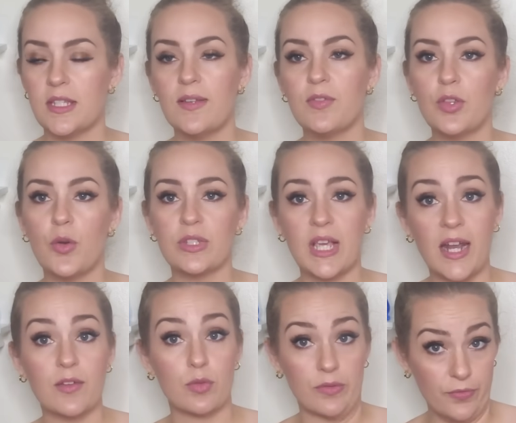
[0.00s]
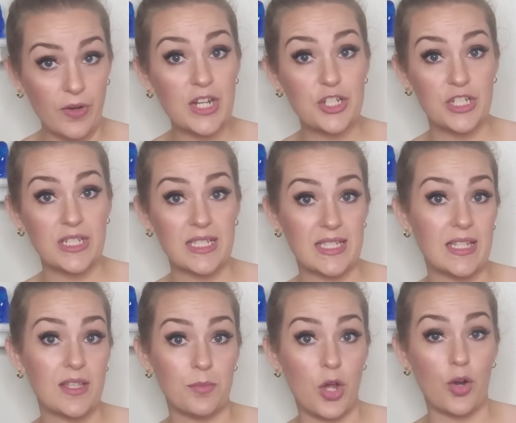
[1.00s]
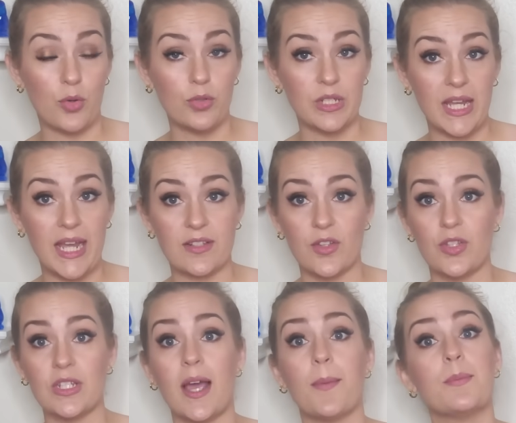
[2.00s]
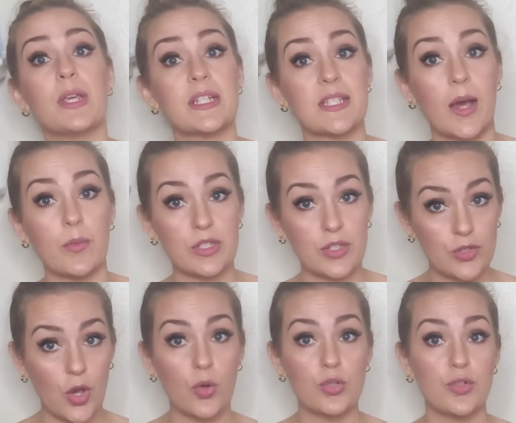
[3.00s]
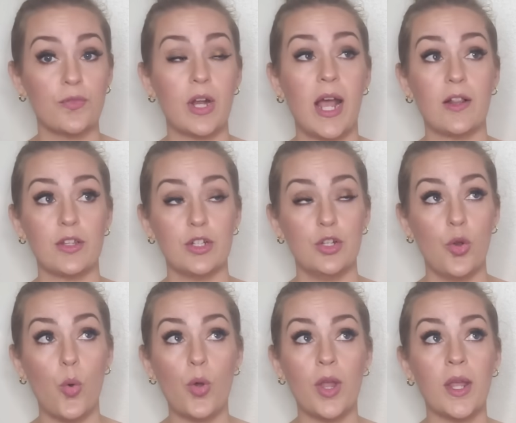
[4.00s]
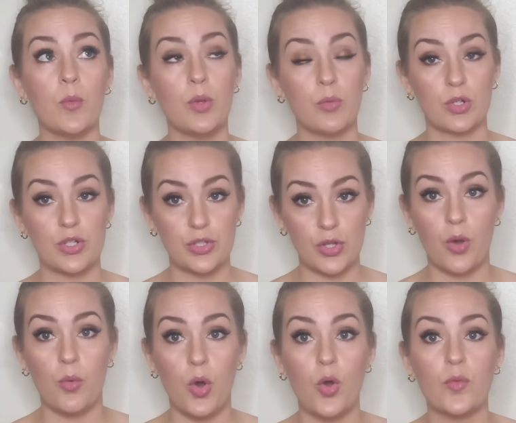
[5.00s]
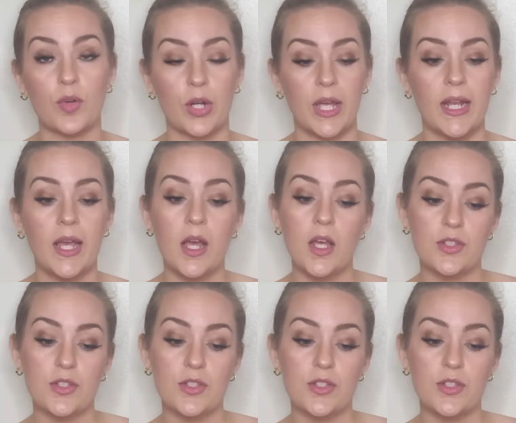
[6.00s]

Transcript: even though it's kind of refreshing to see them not holding hands all the time because that was so juvenile and annoying. We were so over it.